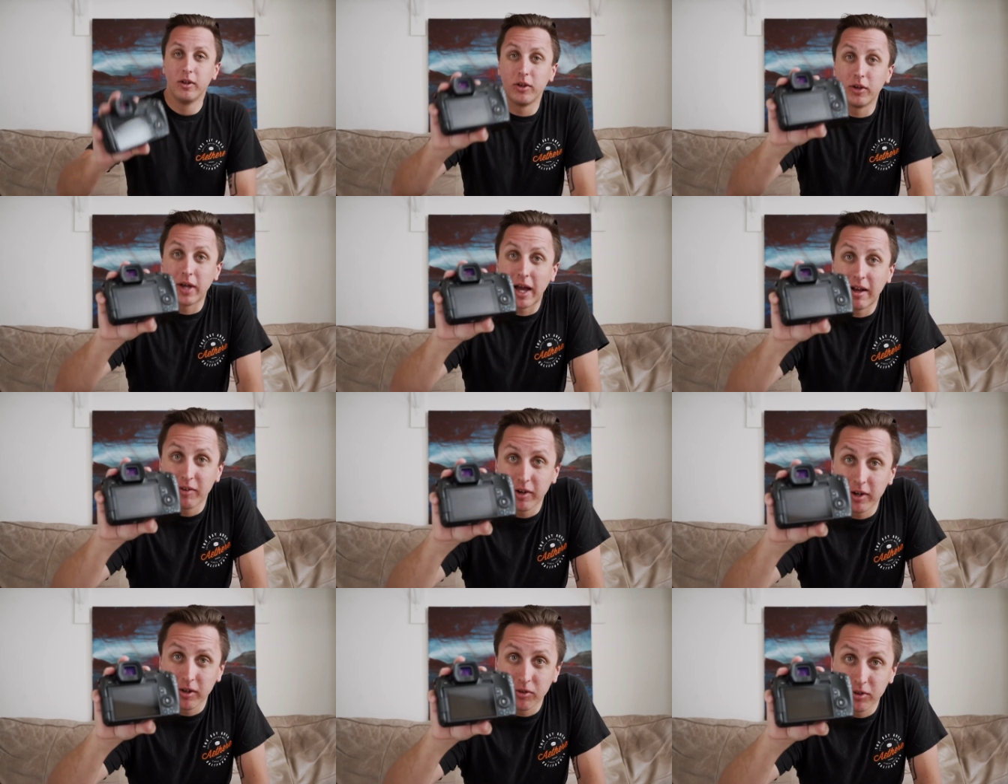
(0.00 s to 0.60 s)
you
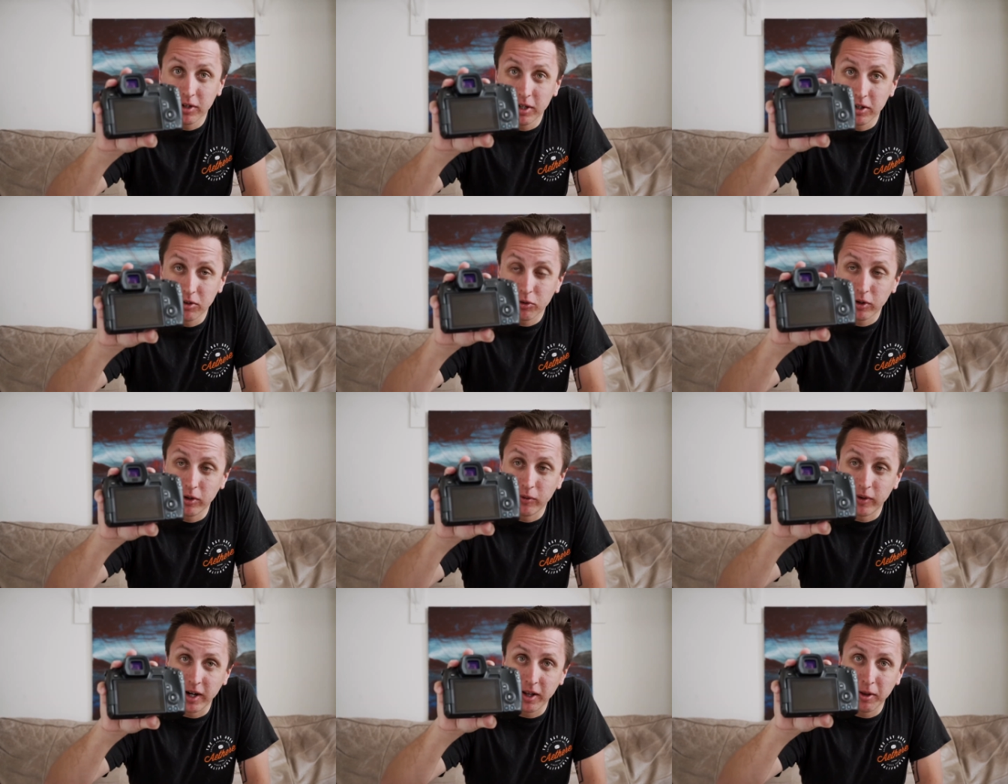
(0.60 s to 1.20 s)
have your LCD
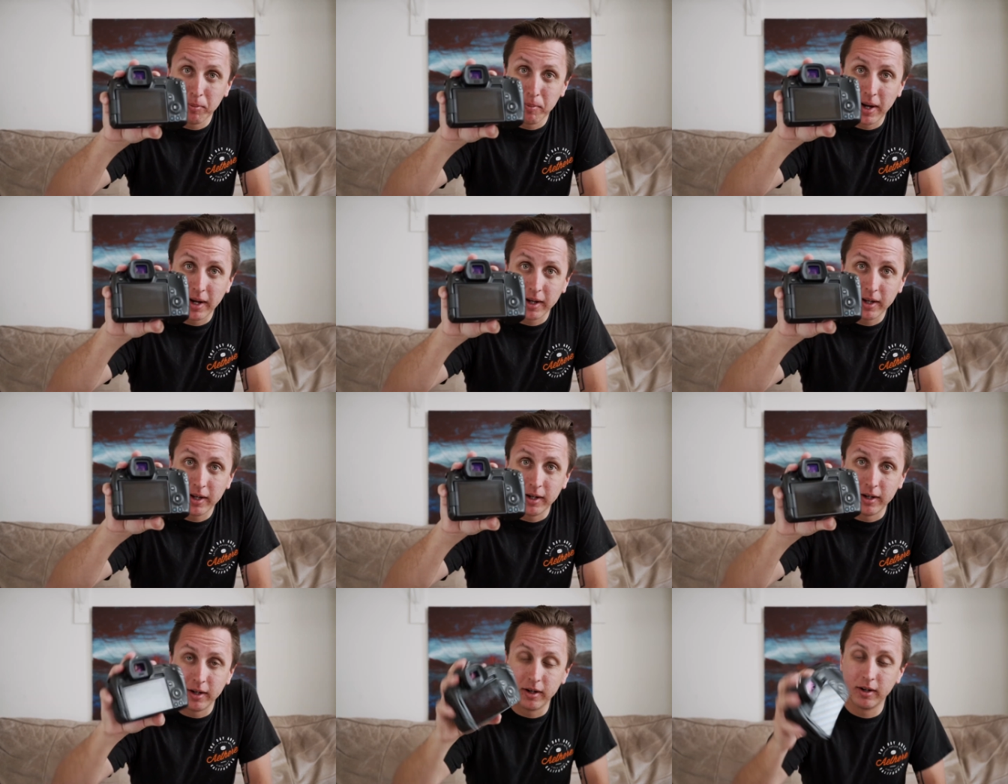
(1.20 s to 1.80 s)
screen right in the
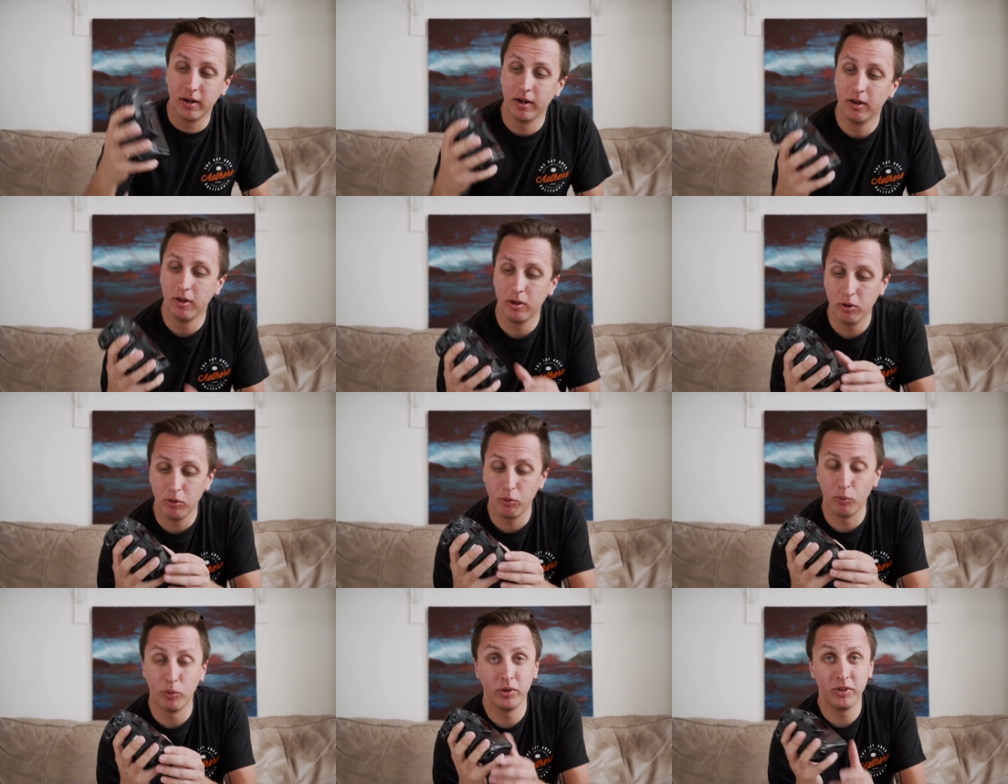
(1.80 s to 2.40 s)
back here.
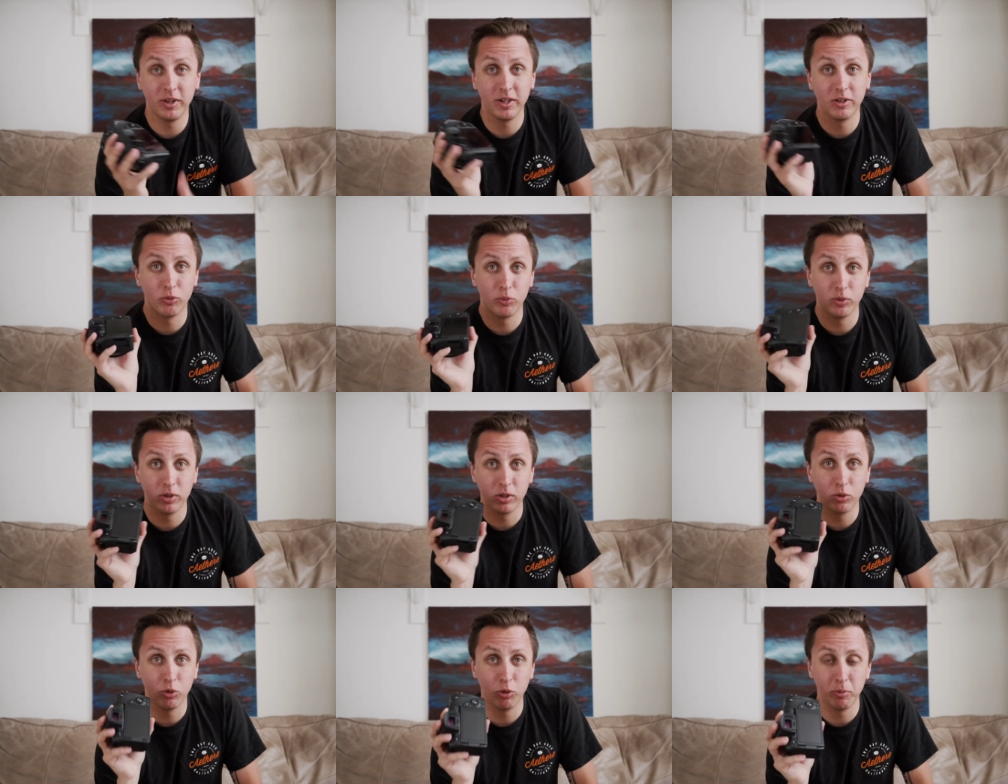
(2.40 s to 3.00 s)
One thing that's
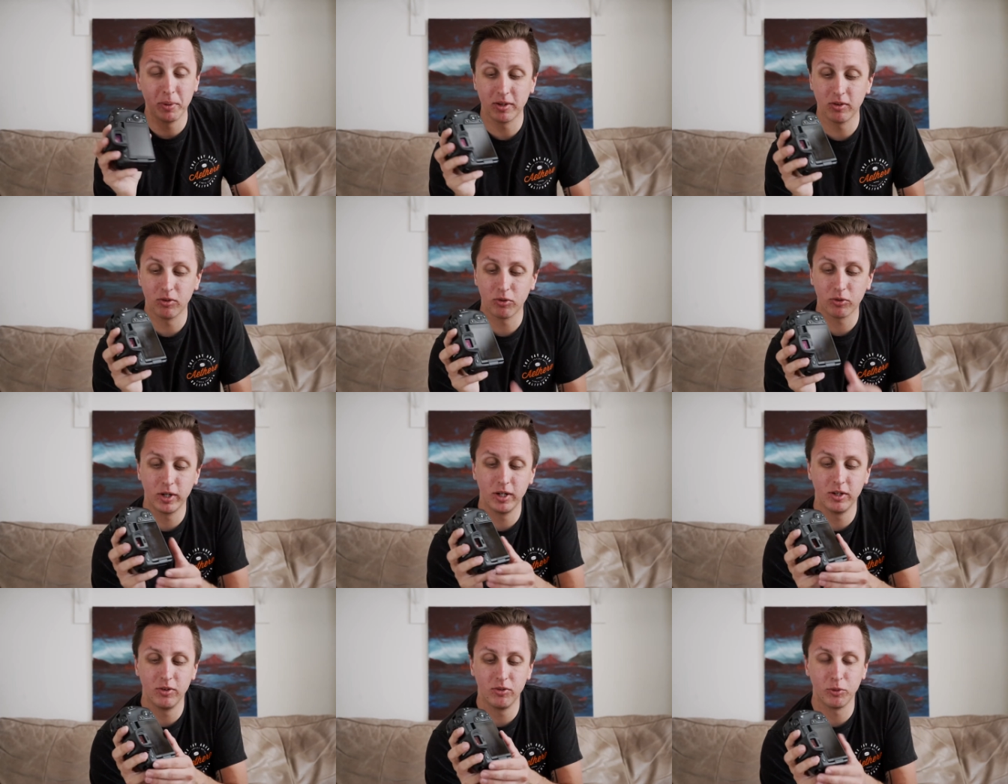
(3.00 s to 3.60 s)
really cool about the
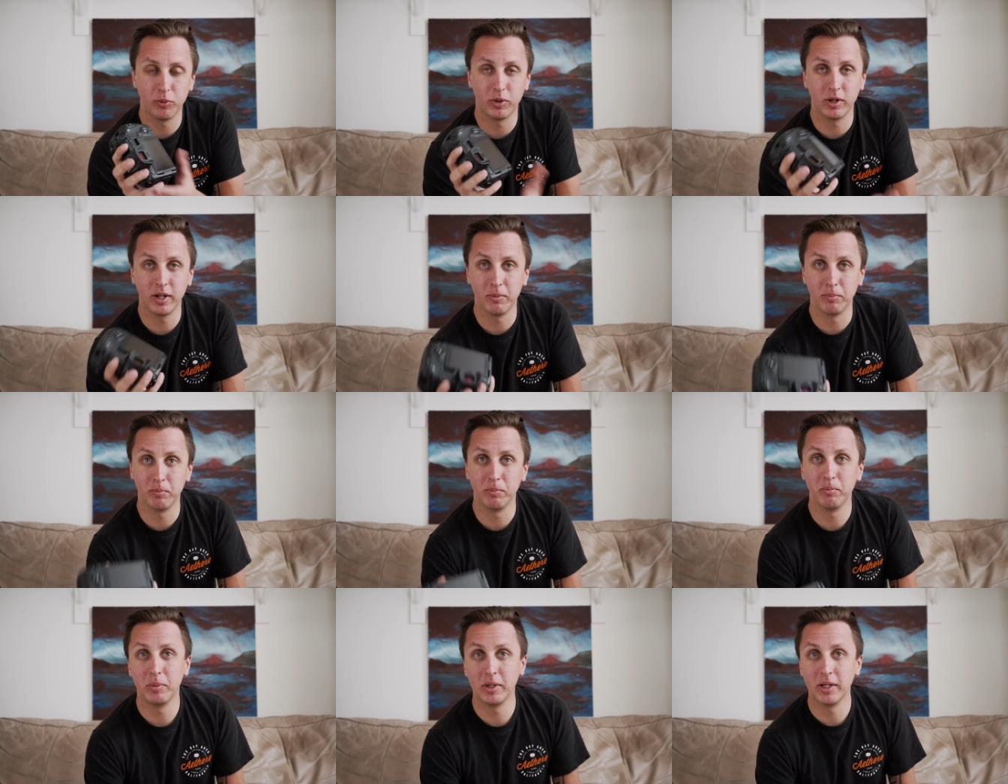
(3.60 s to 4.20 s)
screen is you
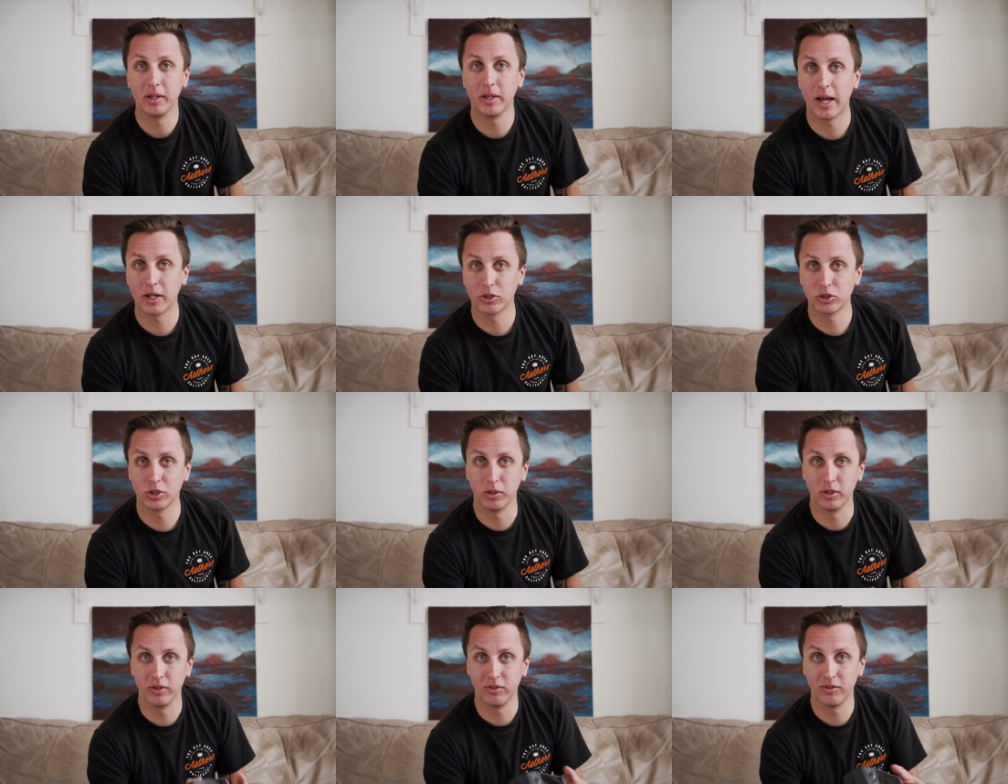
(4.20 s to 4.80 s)
wanna be
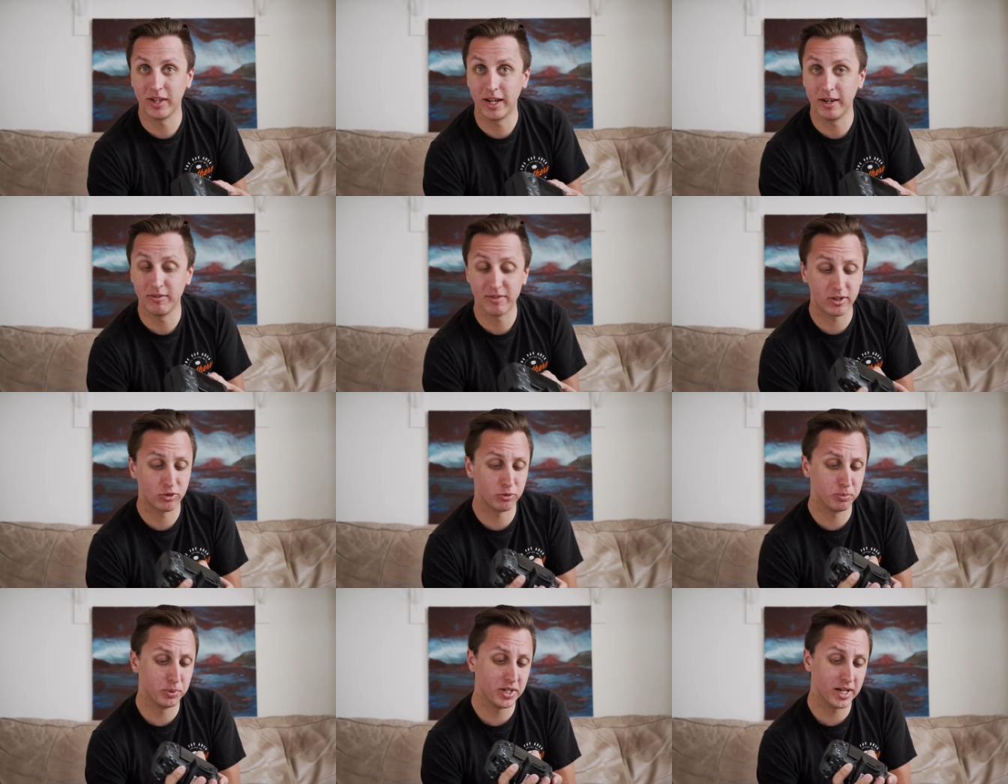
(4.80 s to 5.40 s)
extra safe,
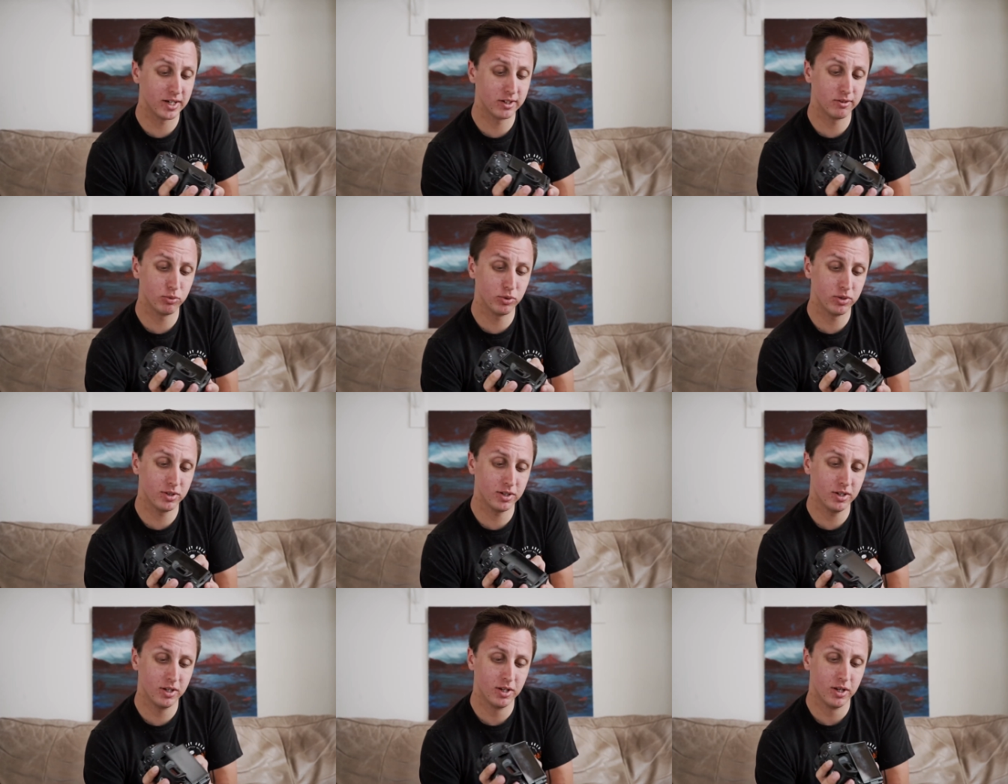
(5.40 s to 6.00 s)
extra protective
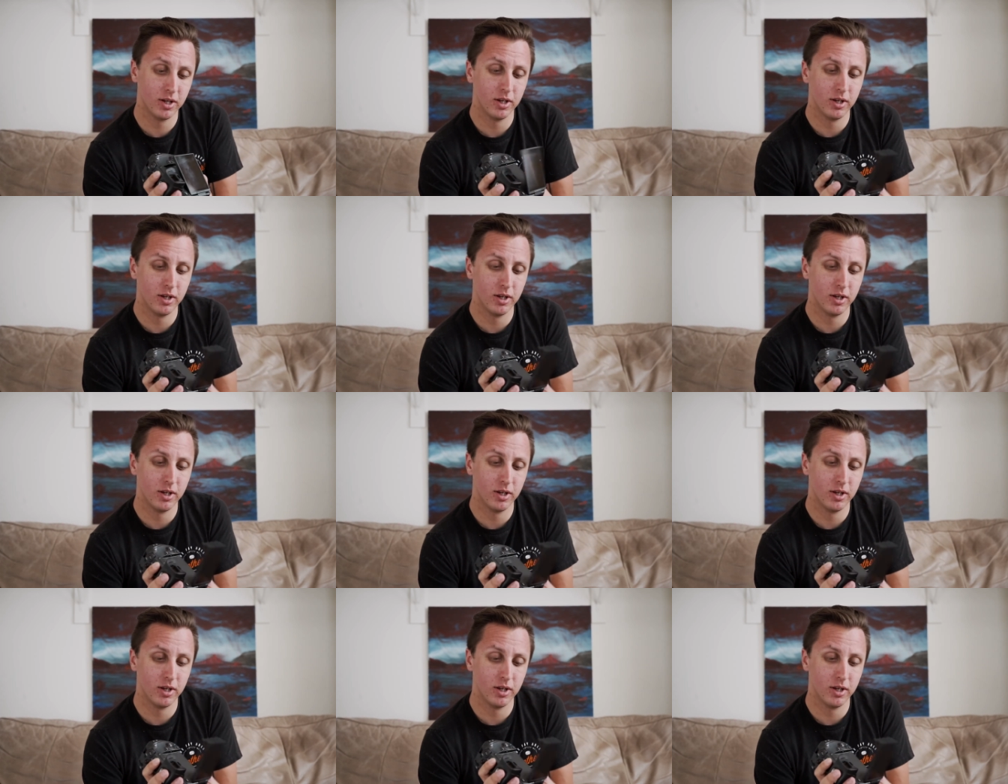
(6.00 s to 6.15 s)
with it.